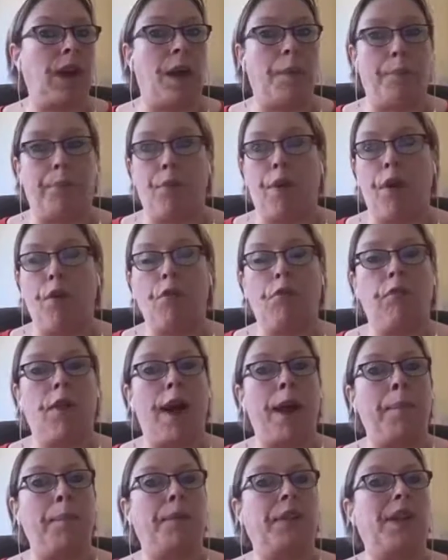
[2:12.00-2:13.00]

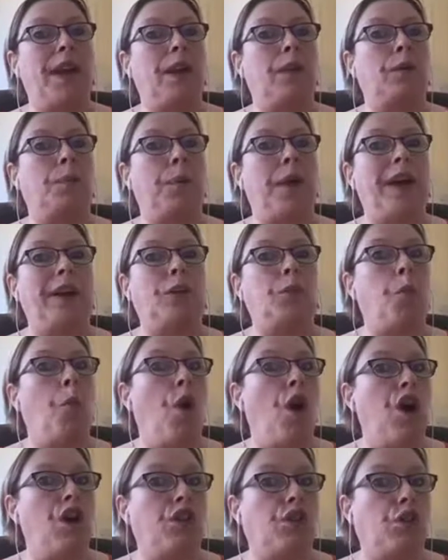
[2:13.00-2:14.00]
program sales page,
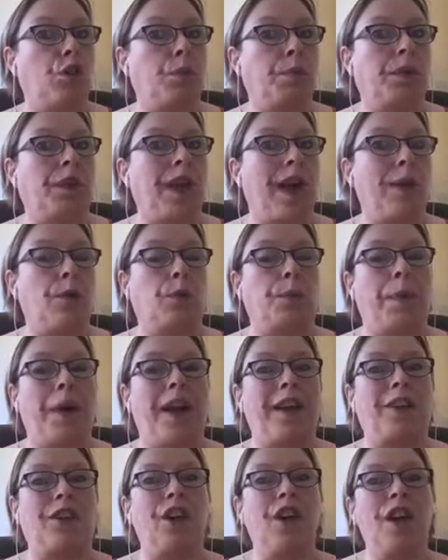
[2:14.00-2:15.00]
workshop sales
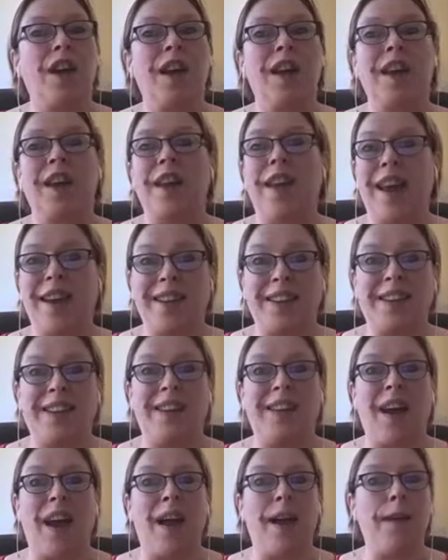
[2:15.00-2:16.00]
page
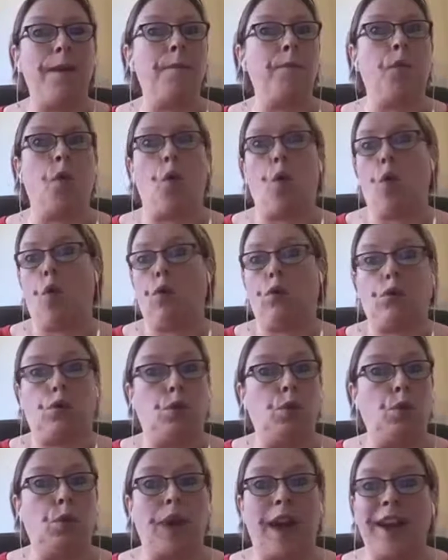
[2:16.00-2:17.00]
yesterday or
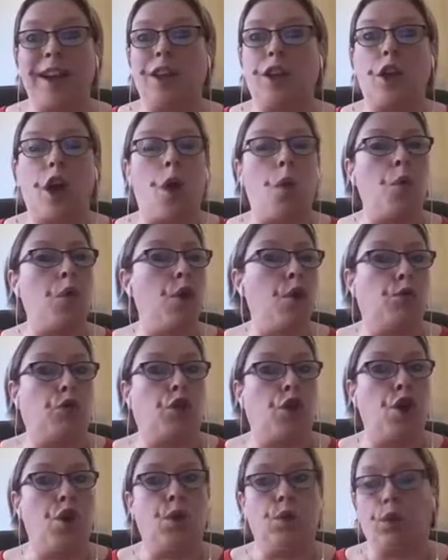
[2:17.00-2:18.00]
2 days ago, will you
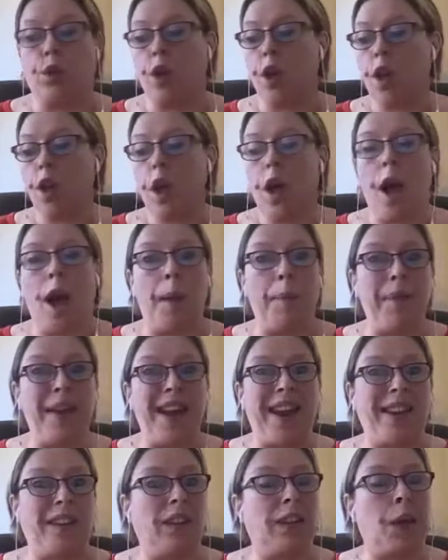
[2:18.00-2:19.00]
choose? But
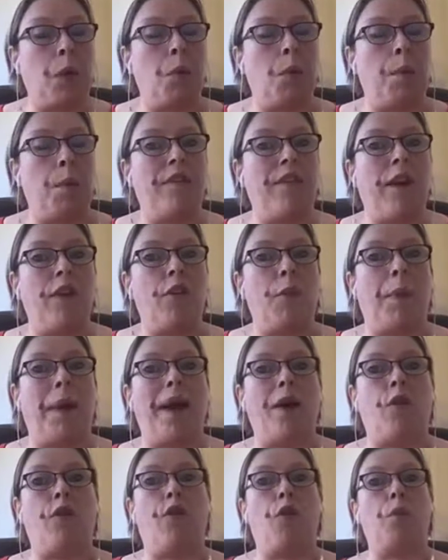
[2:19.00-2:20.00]
yesterday would be very
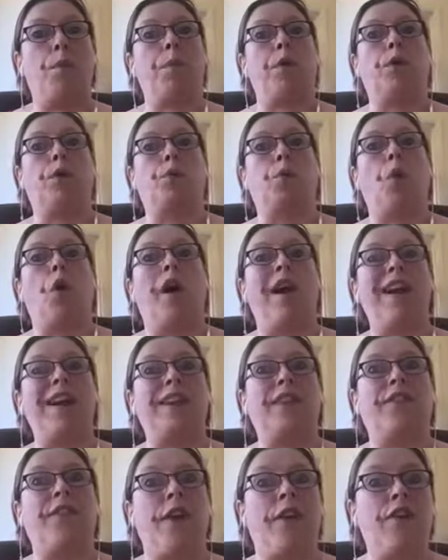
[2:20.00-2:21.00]
powerful because while
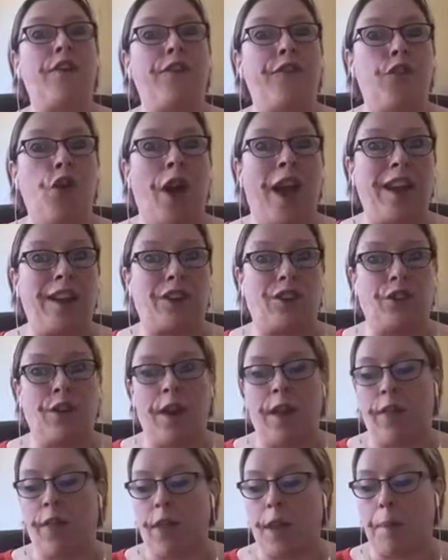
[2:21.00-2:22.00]
it's very fresh
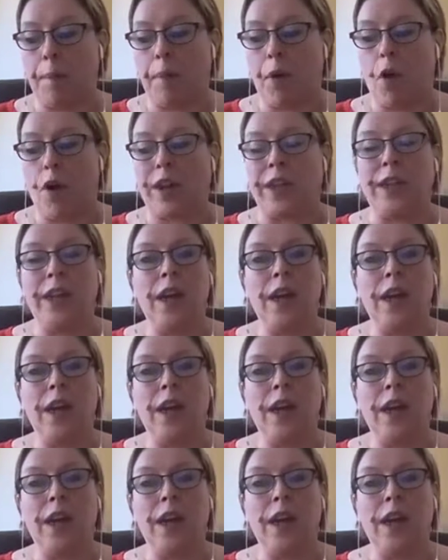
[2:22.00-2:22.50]
in their mind,